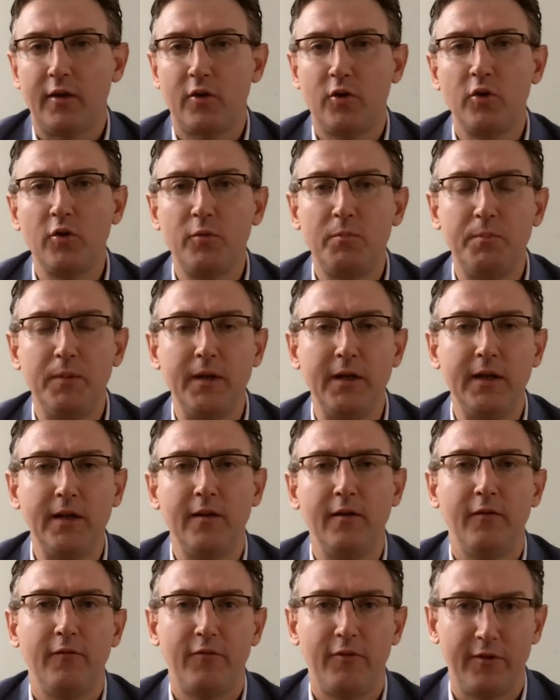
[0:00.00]
It could
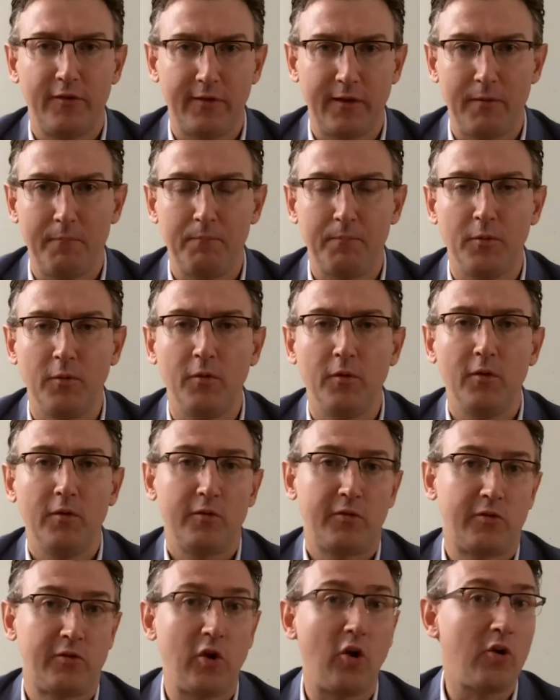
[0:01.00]
be, for example,
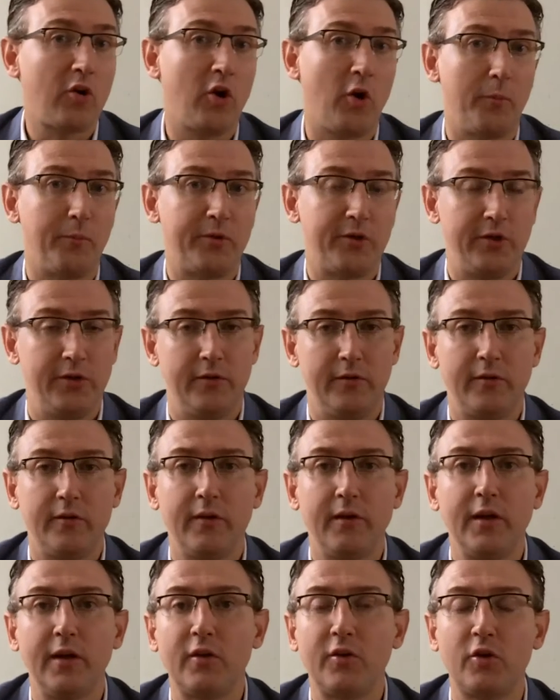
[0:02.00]
stock
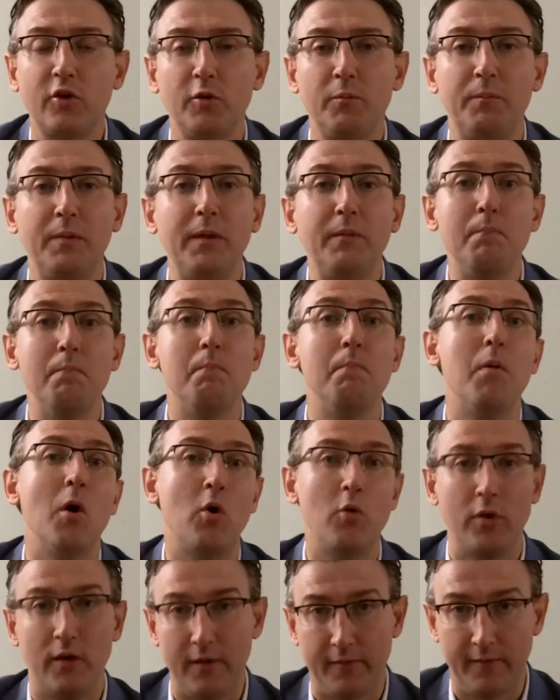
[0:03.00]
options. It could be
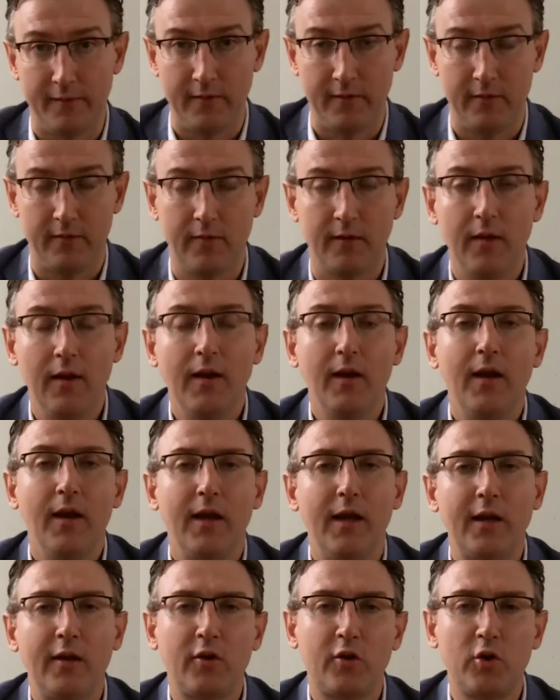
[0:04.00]
bonuses.
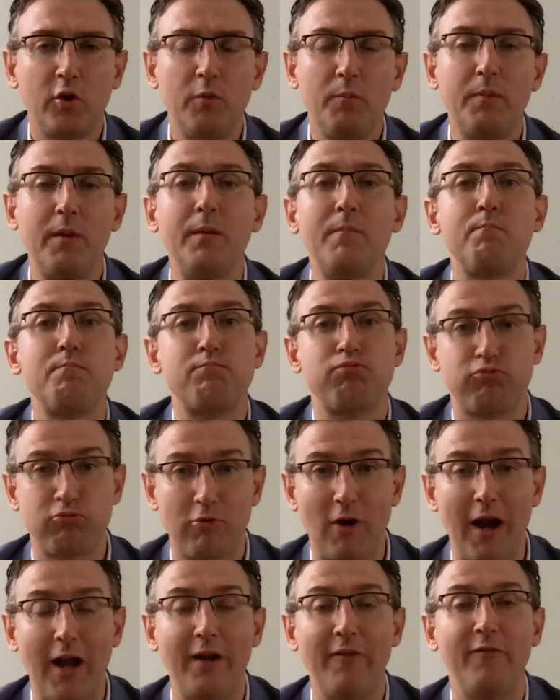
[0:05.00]
It could be
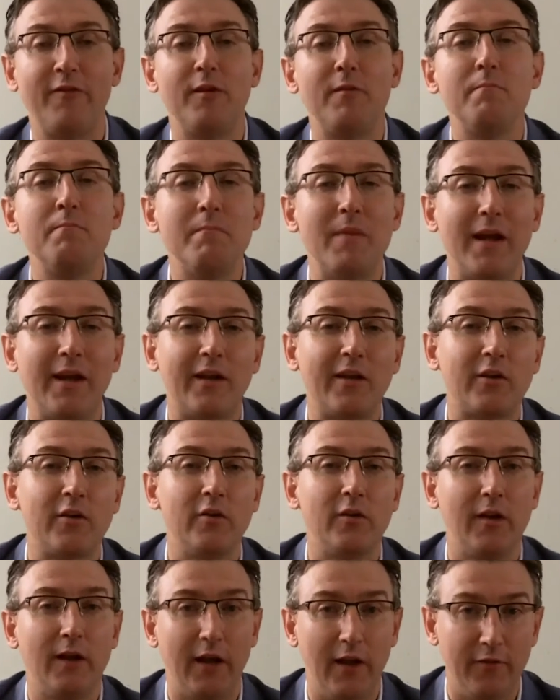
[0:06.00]
private
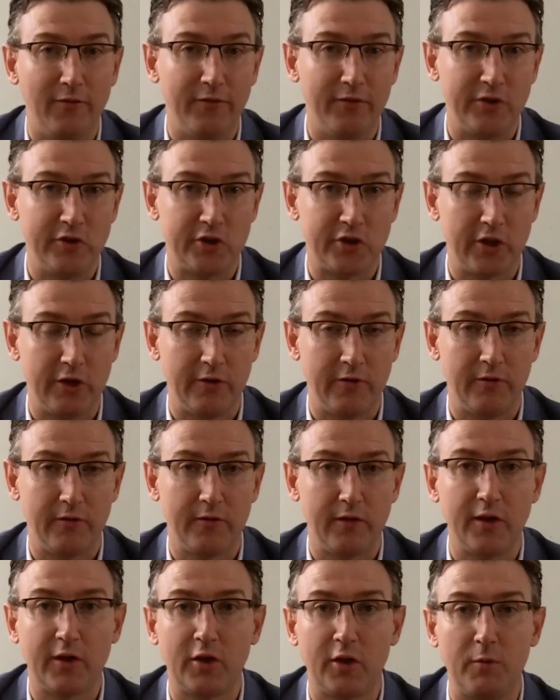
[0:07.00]
medical health
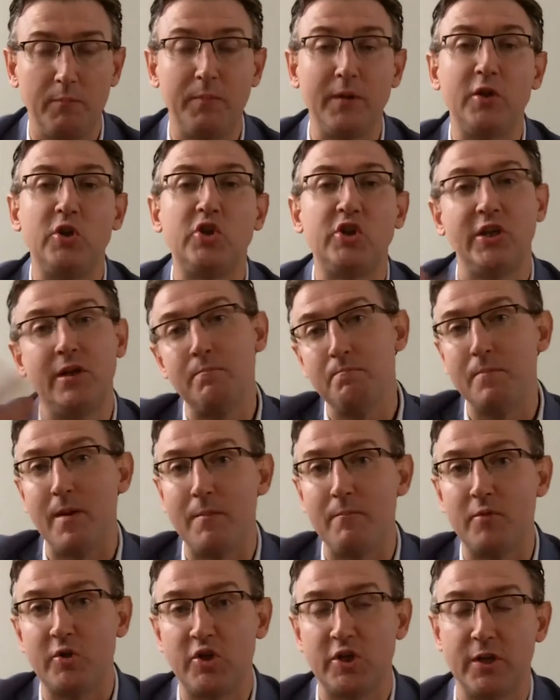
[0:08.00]
insurance. It could be
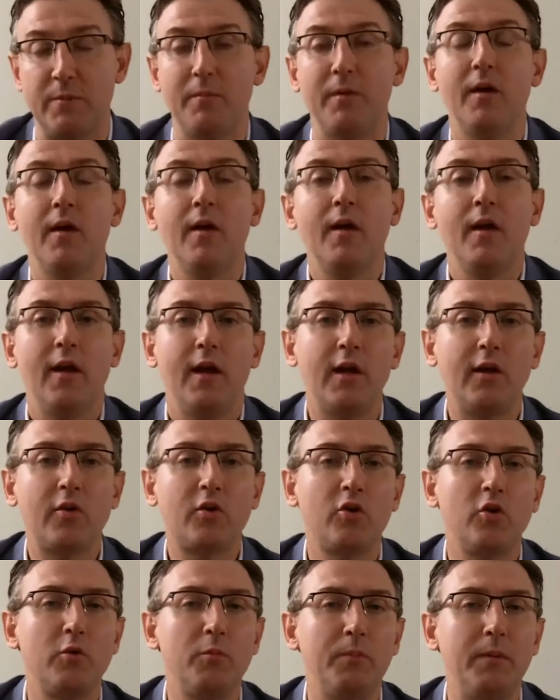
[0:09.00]
gym membership.
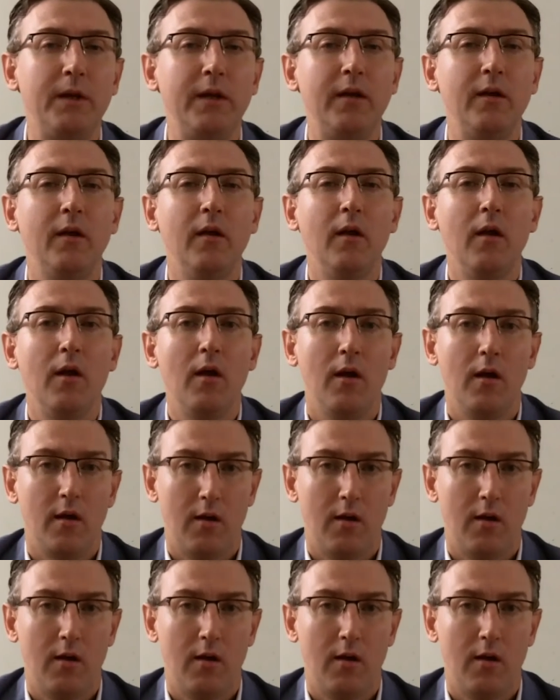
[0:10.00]
It could be